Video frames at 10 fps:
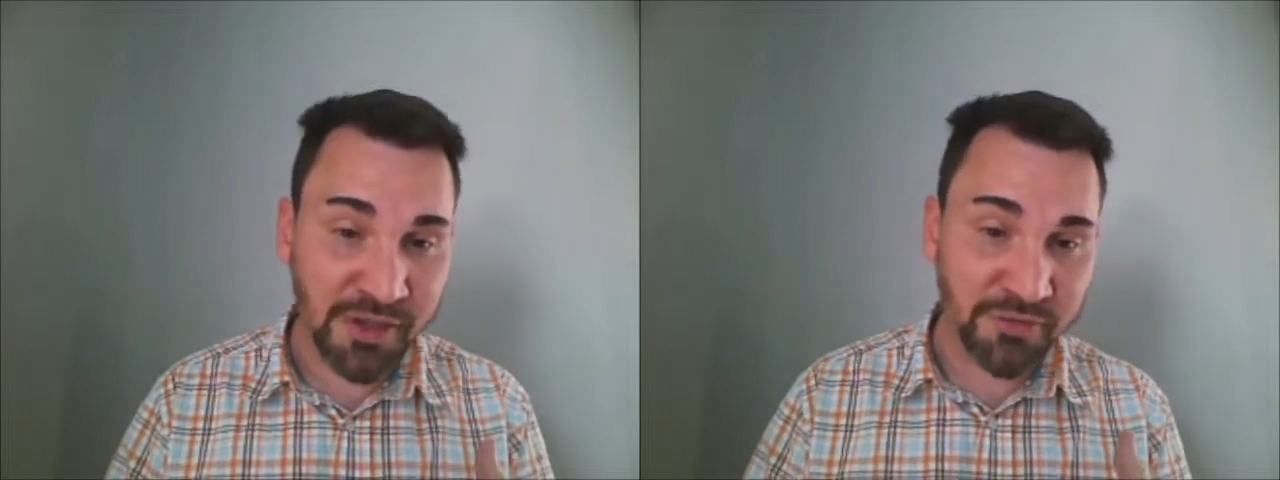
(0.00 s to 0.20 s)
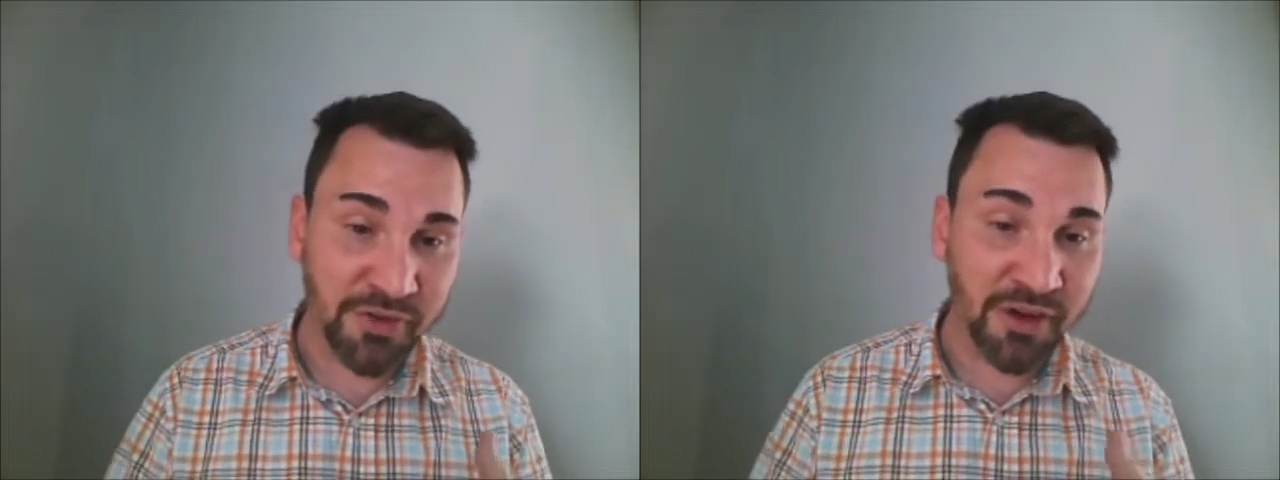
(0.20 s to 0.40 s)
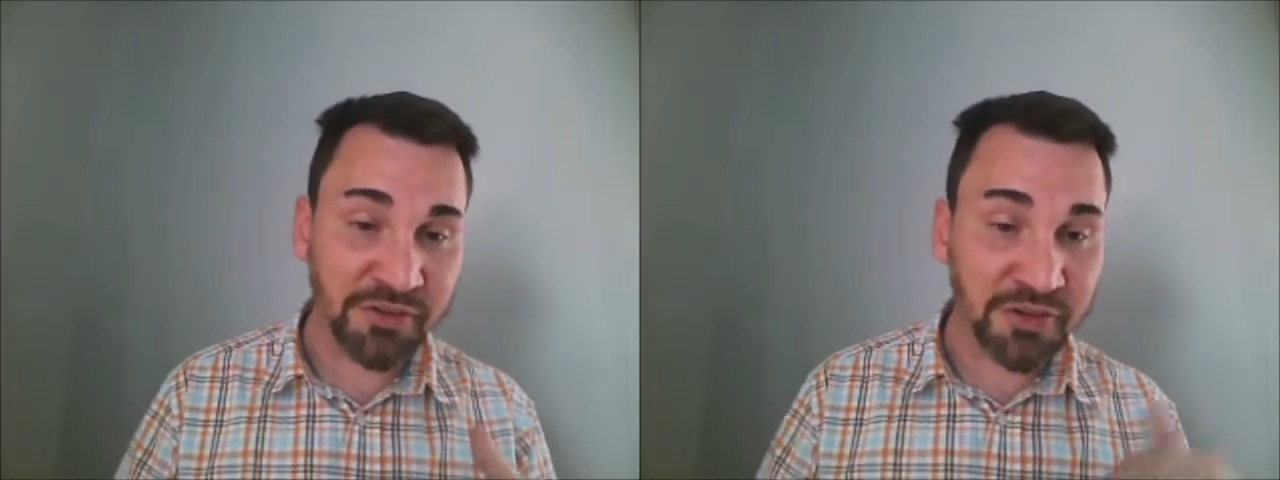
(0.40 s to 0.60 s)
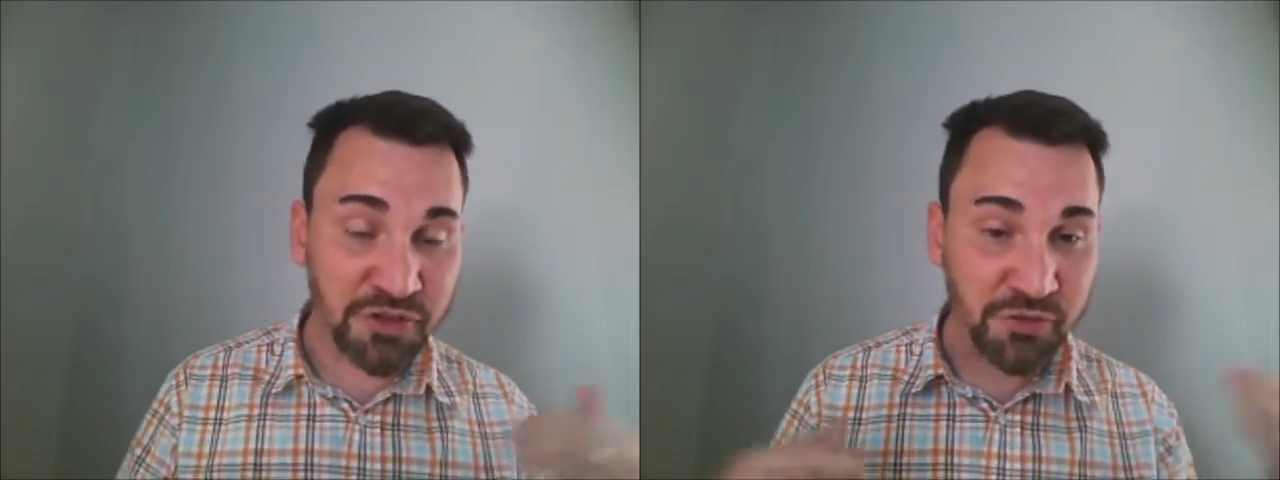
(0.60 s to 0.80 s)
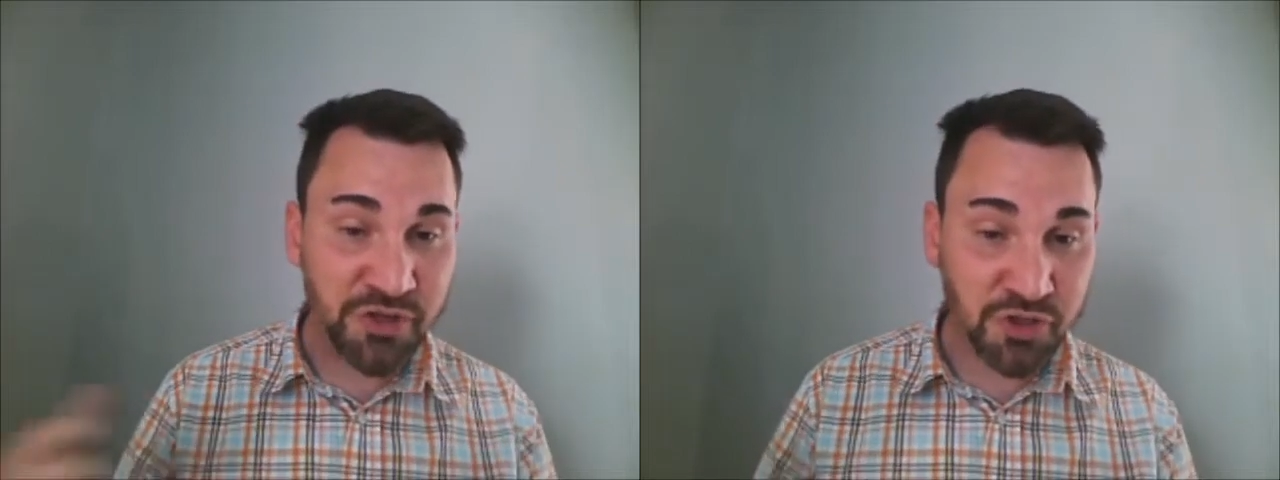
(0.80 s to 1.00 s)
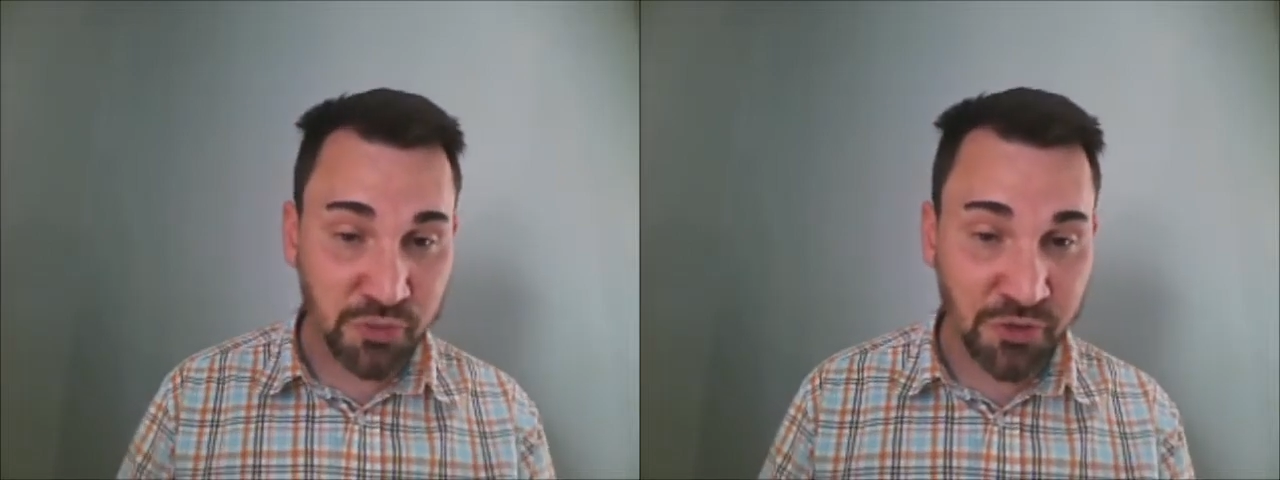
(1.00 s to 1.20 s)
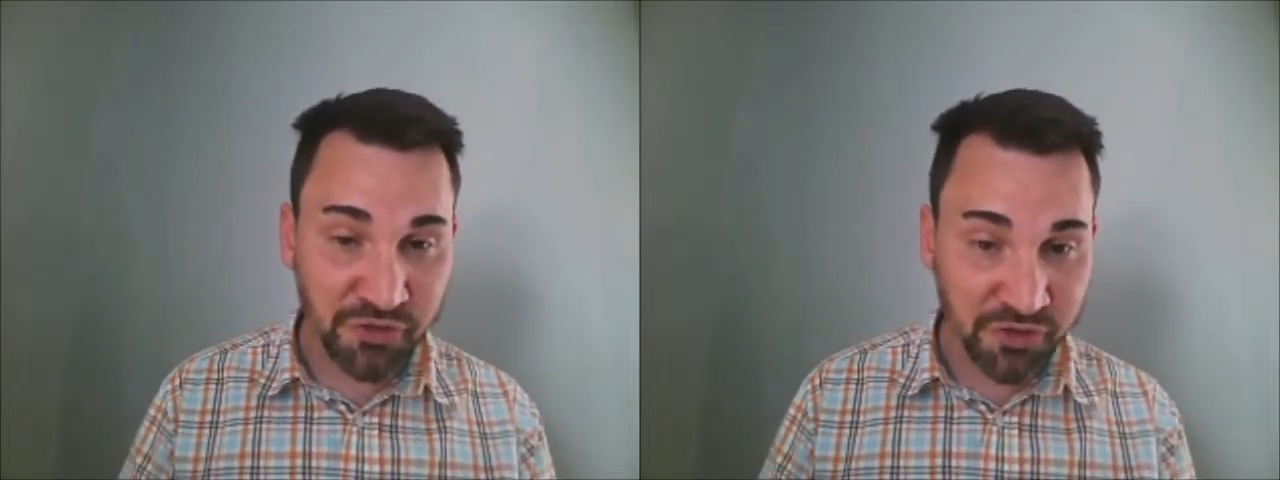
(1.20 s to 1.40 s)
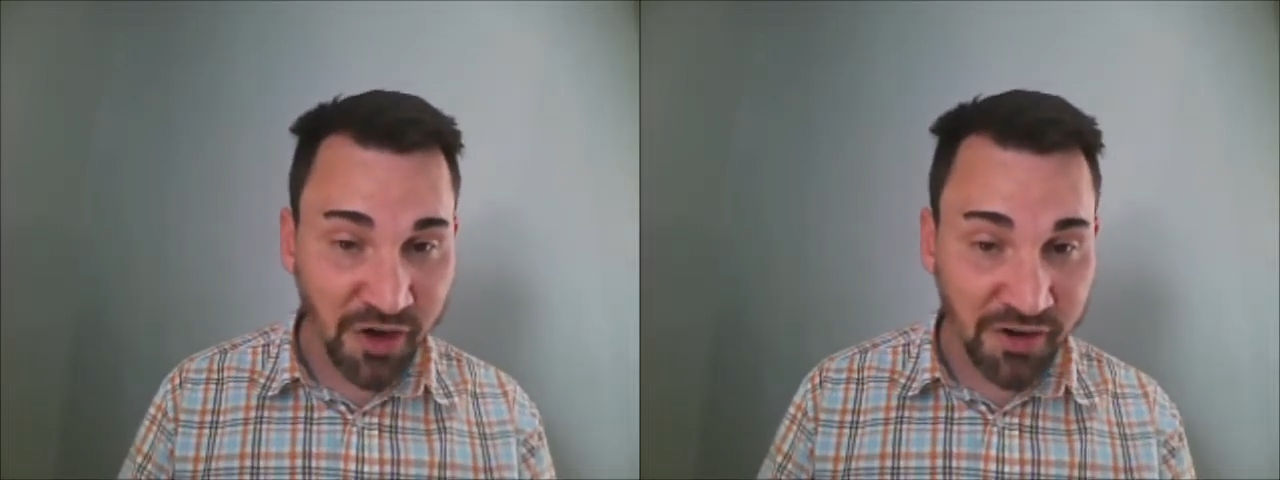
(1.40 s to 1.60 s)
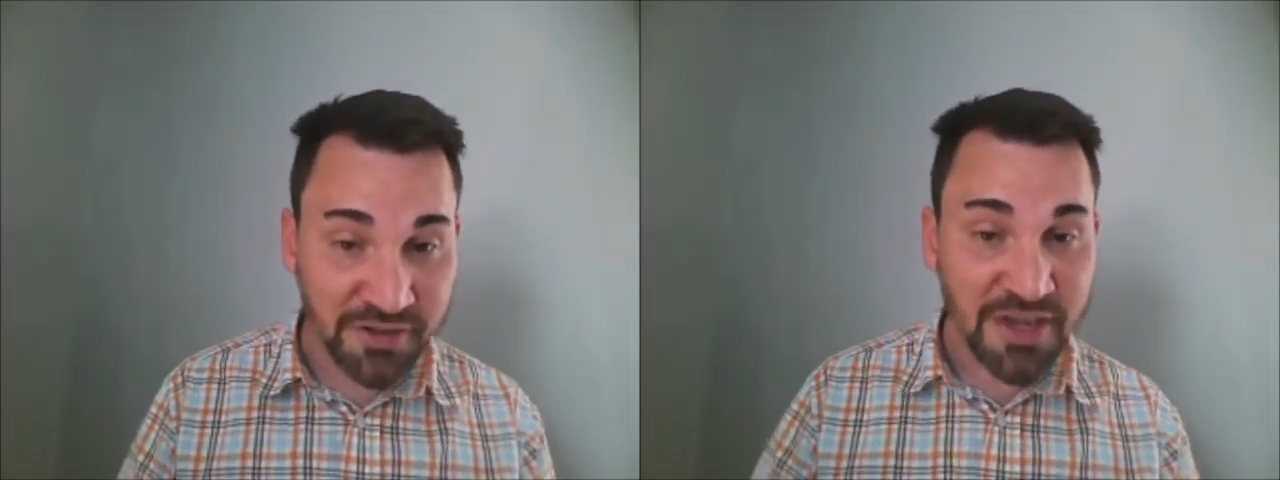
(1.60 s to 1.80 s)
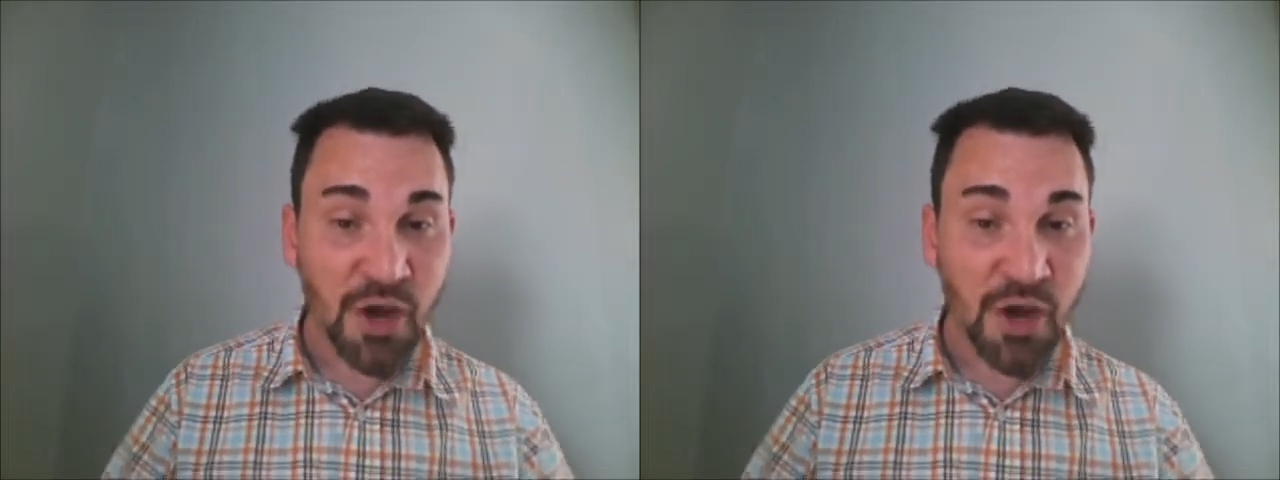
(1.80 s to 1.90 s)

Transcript: continue from this point